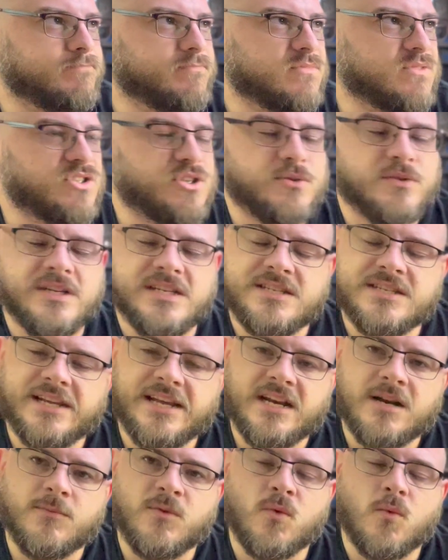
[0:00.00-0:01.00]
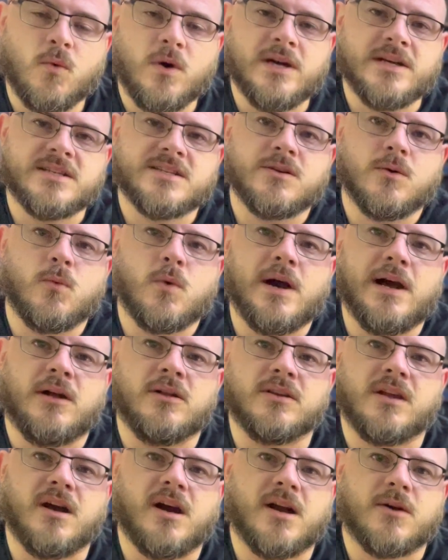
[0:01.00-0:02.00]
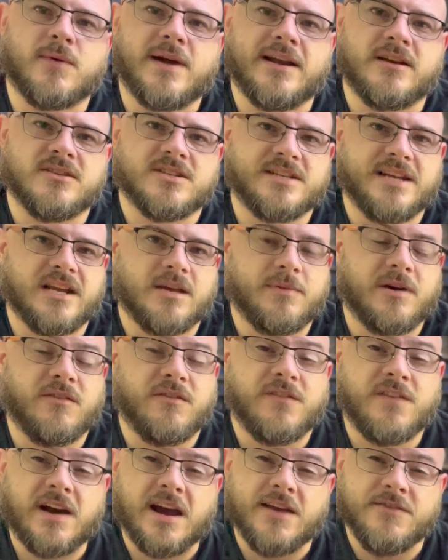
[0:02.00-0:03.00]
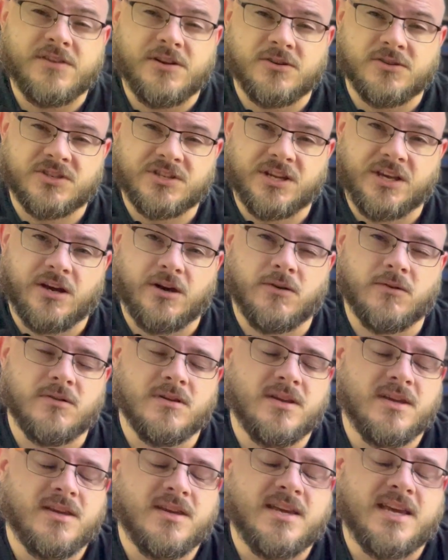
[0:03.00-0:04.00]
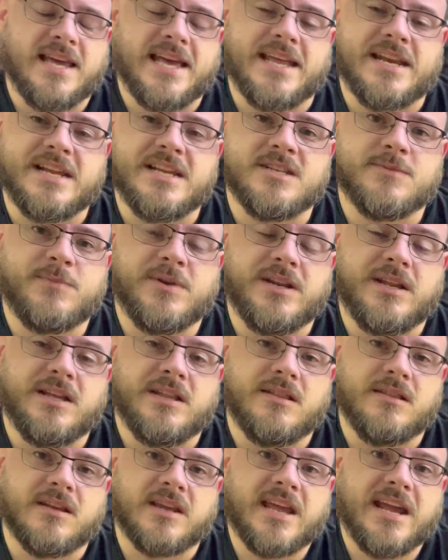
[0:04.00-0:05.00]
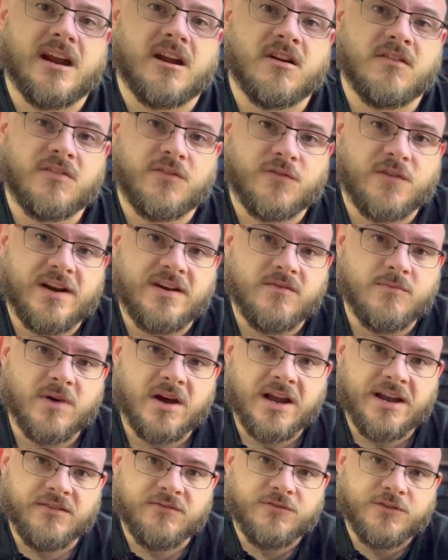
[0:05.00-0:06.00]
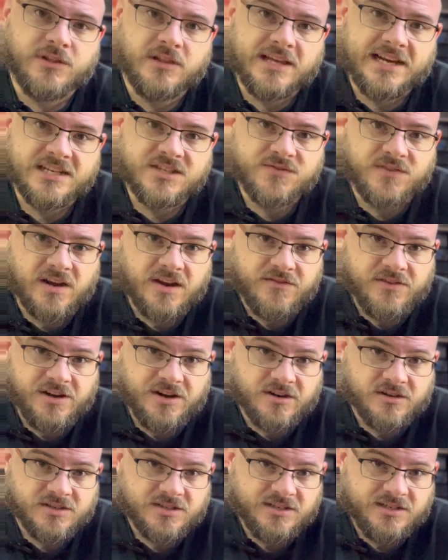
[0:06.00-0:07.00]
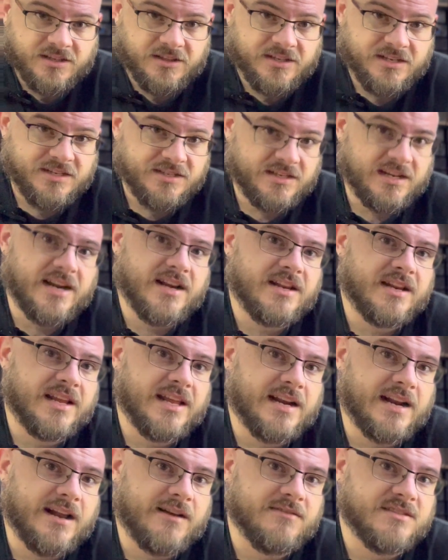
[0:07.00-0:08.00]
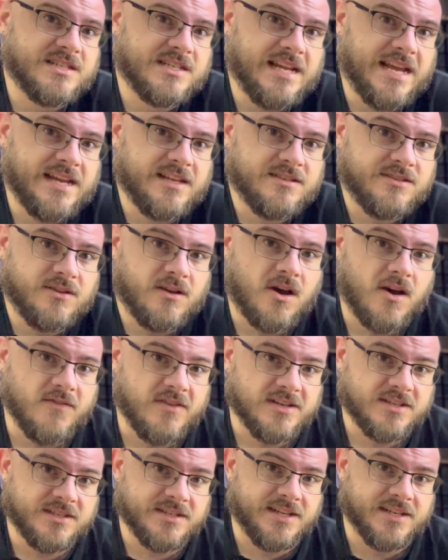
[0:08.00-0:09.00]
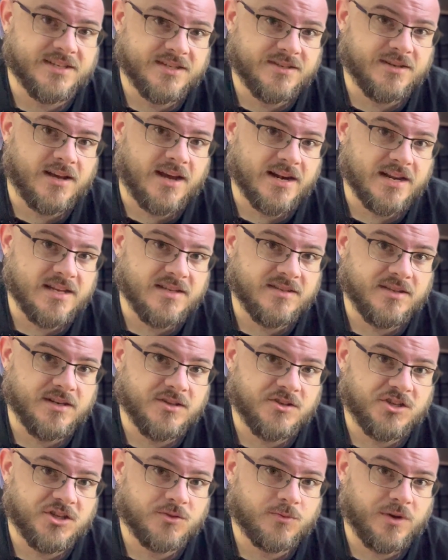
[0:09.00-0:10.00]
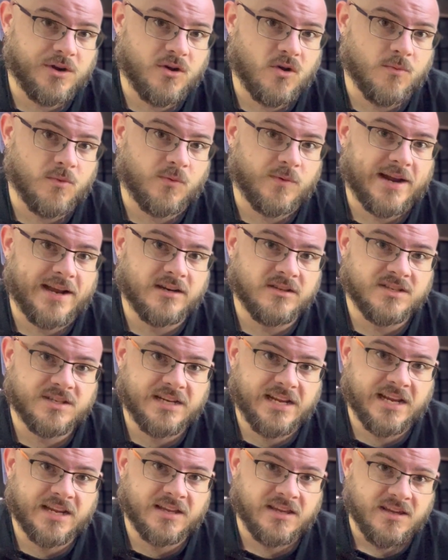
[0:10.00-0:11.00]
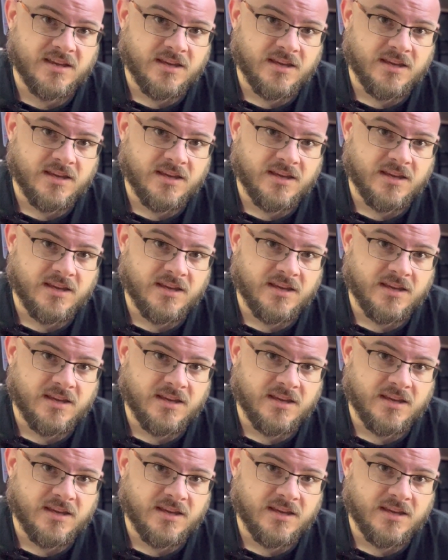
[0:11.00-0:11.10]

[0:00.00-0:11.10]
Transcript: So this animal was a wild-caught rattlesnake about 5 years ago, and he's been in the care of a friend of mine for the last 5 years until he decided to get out of snakes. Obviously, it's not easy to just rehome a rattlesnake.